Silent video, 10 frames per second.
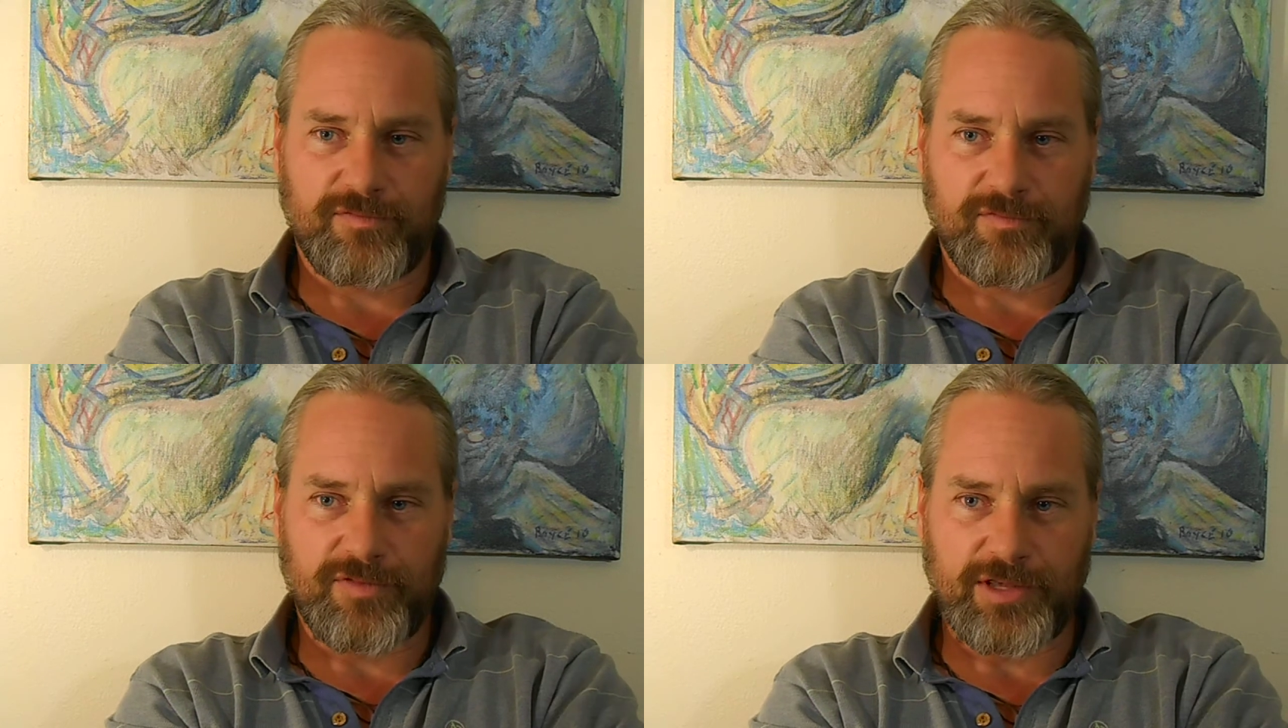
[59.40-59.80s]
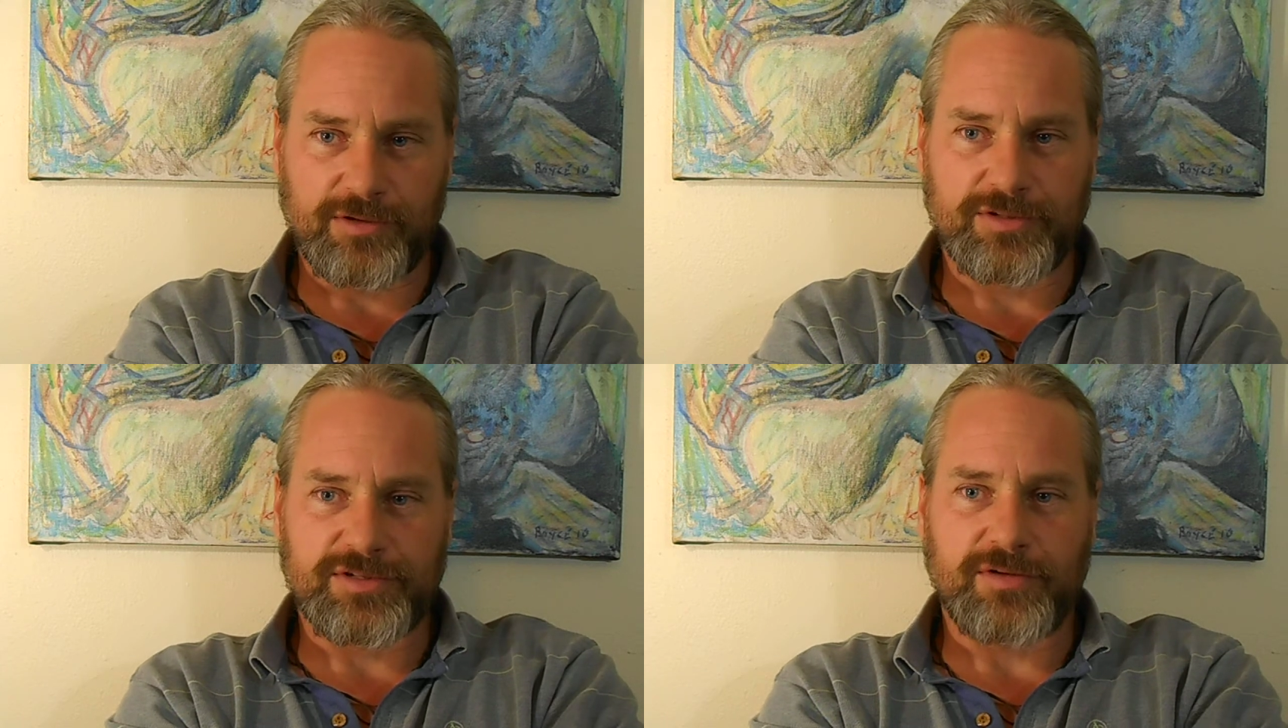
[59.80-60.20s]

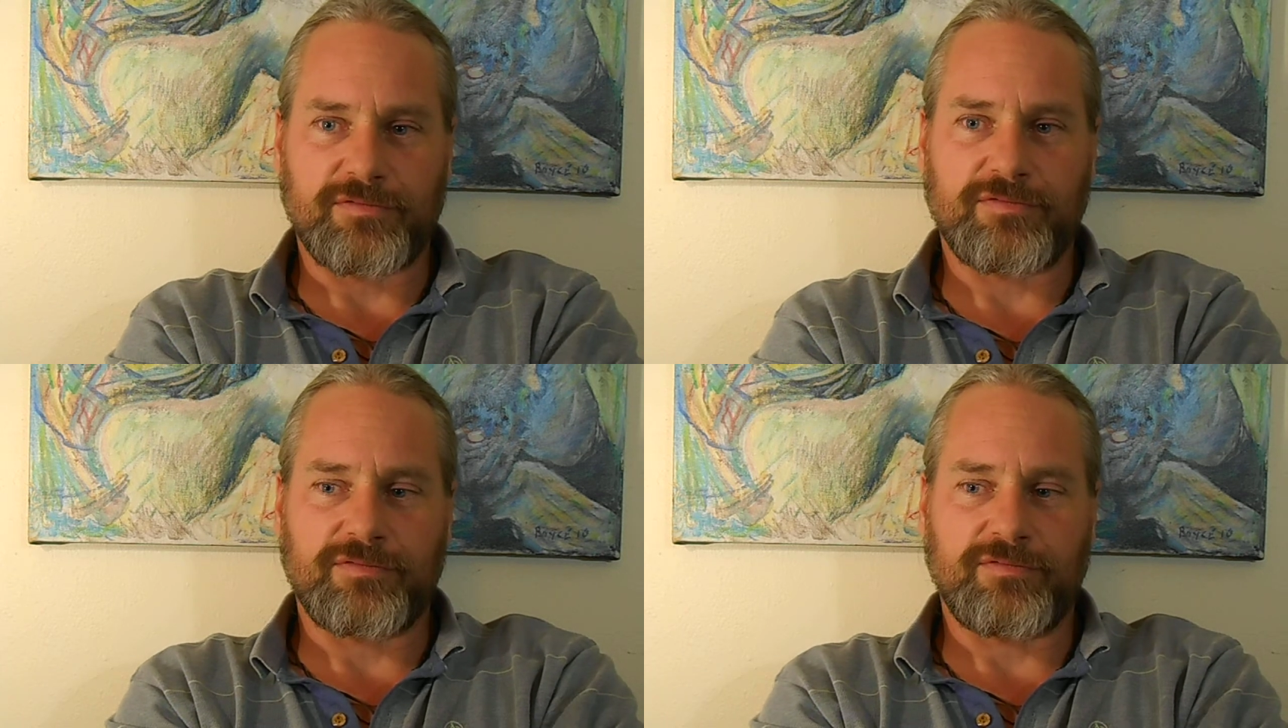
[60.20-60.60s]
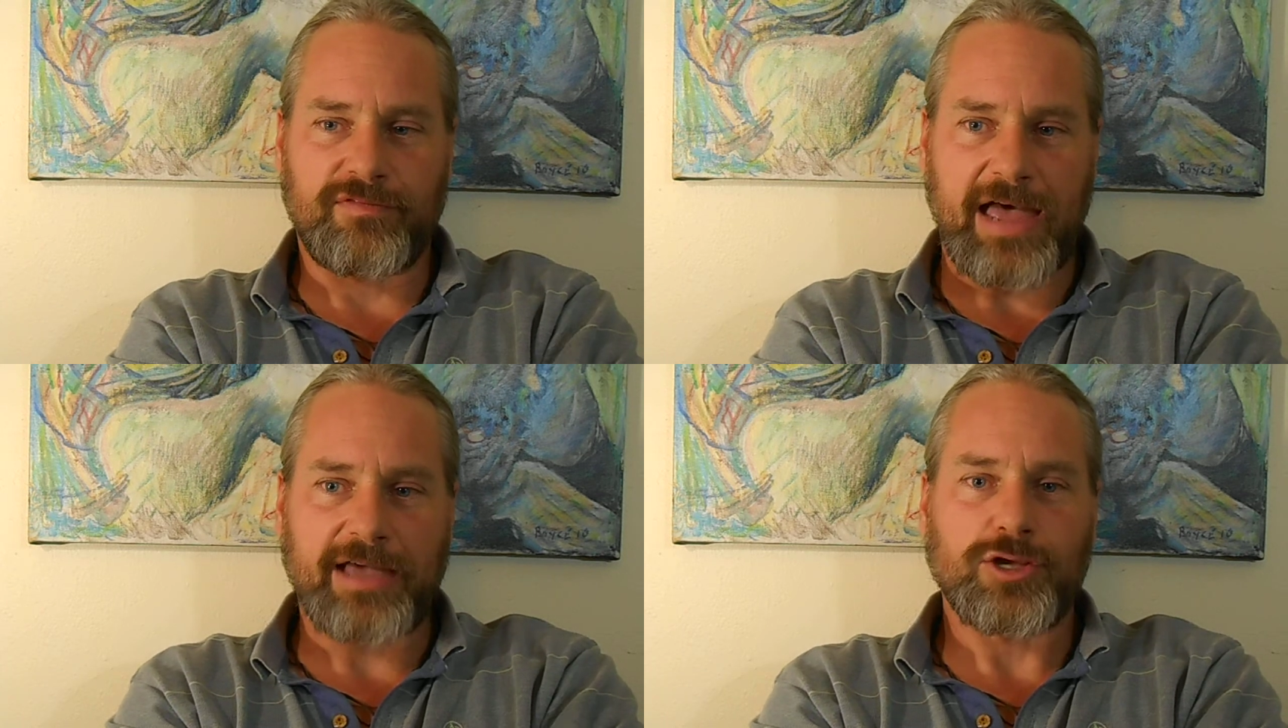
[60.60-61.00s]
fields of
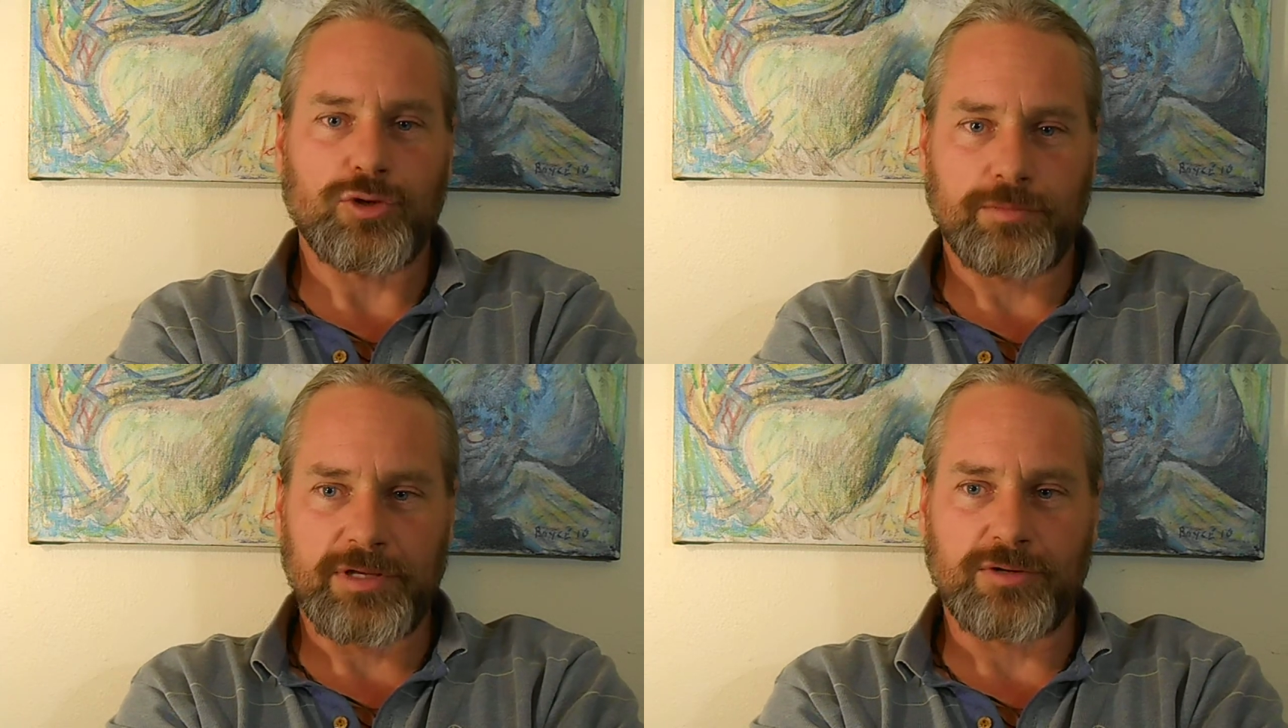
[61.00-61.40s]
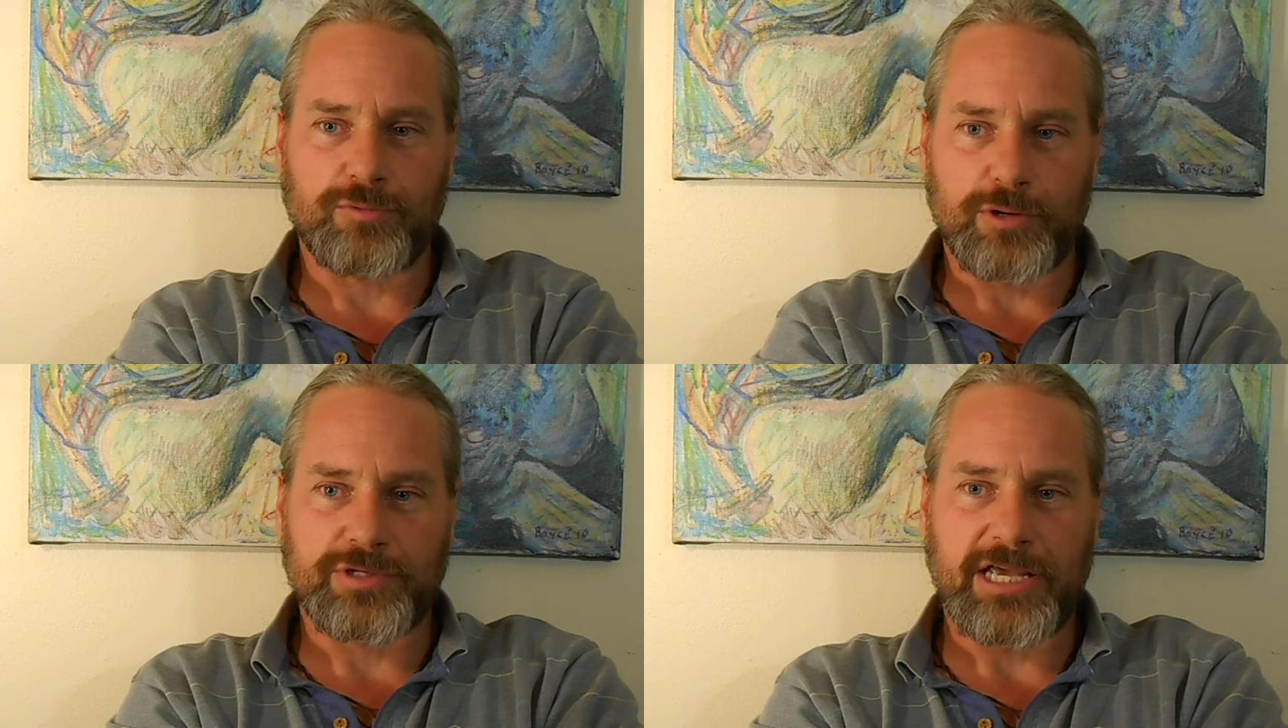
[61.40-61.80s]
vacuum in
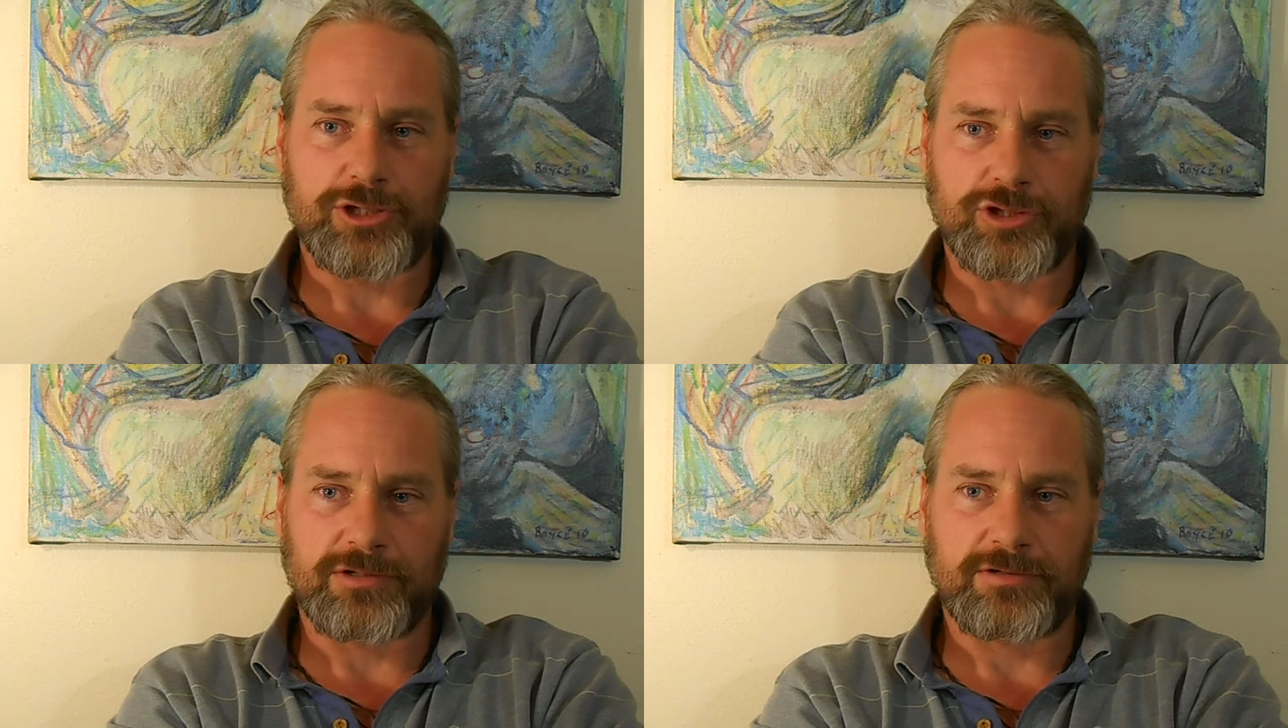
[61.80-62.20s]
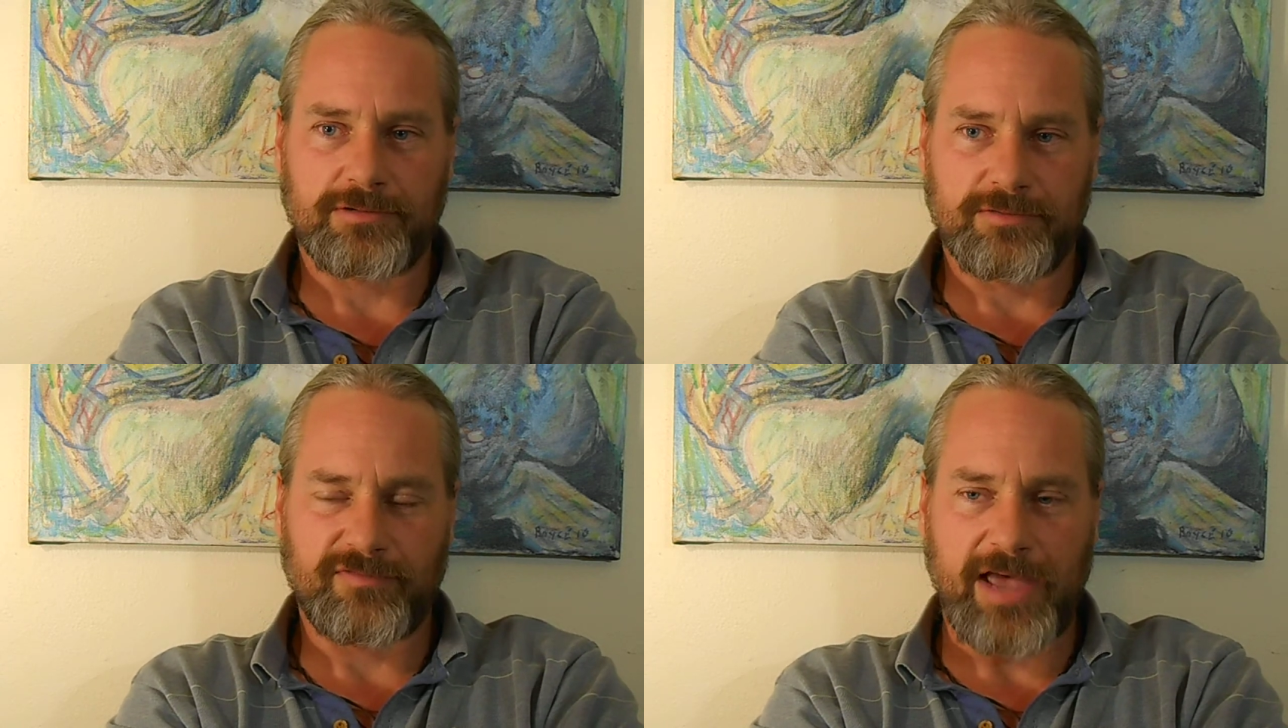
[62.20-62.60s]
rotation.
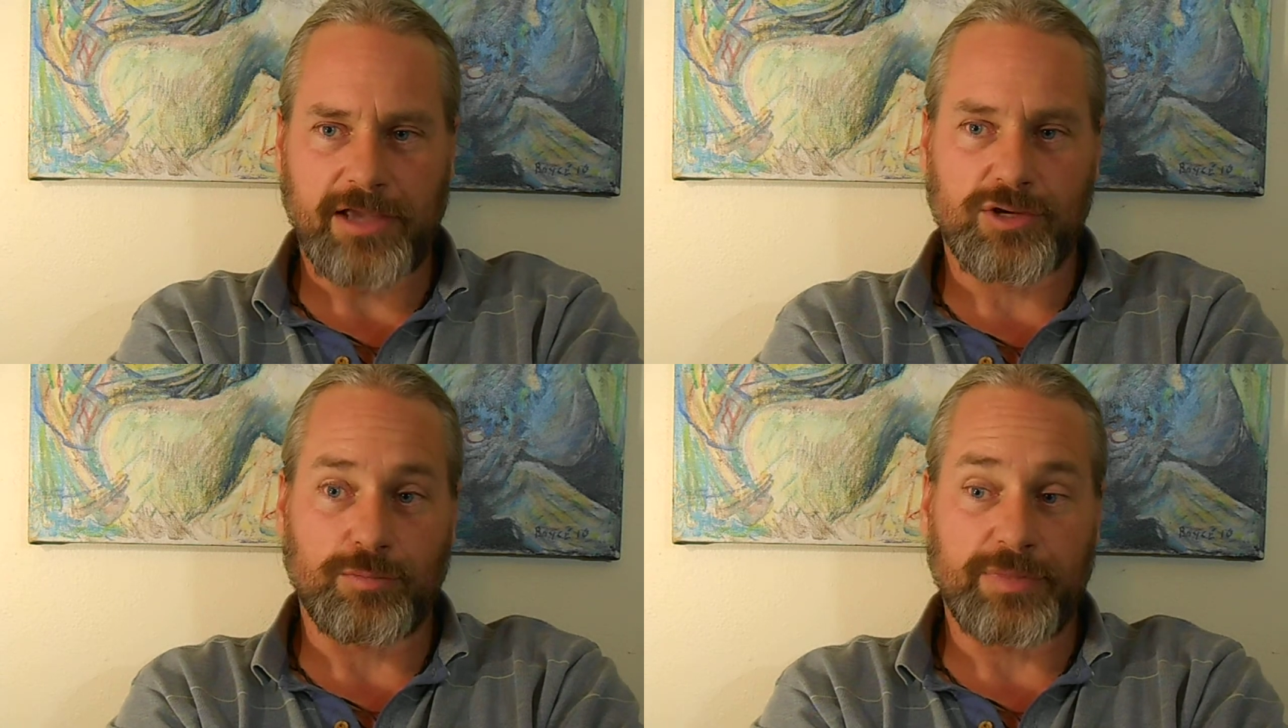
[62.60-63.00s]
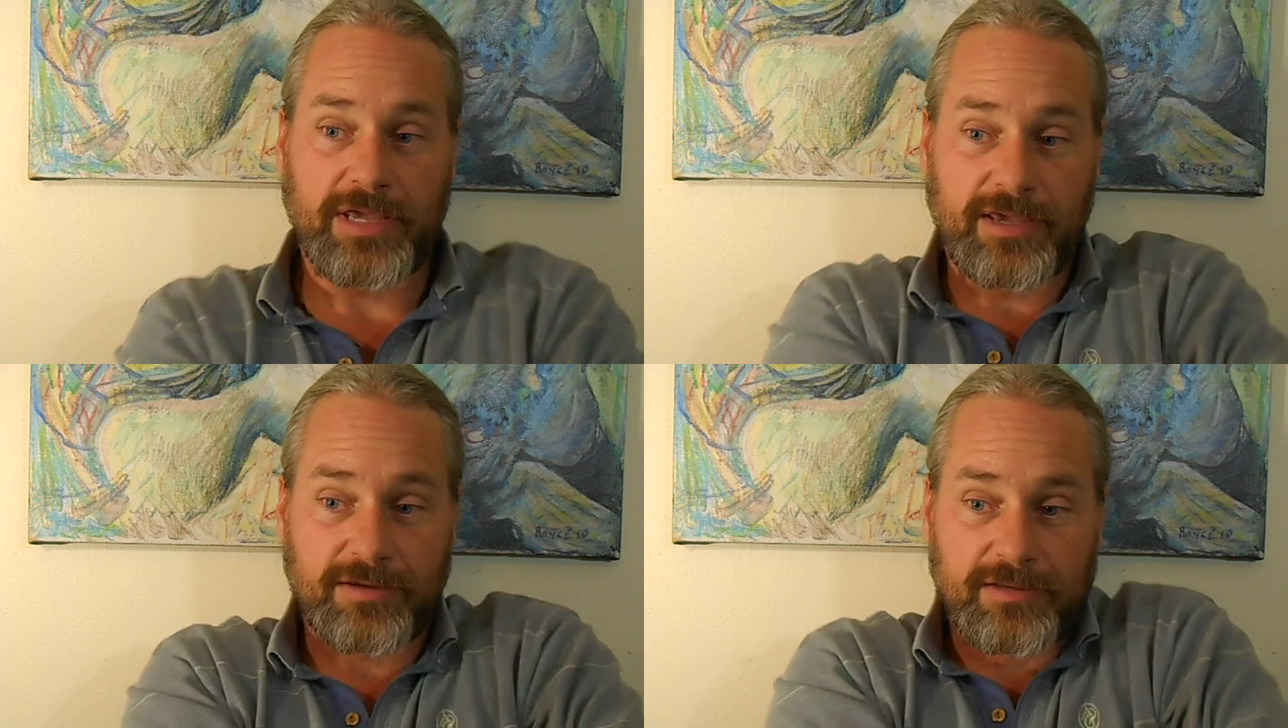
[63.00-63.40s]
Vacuum being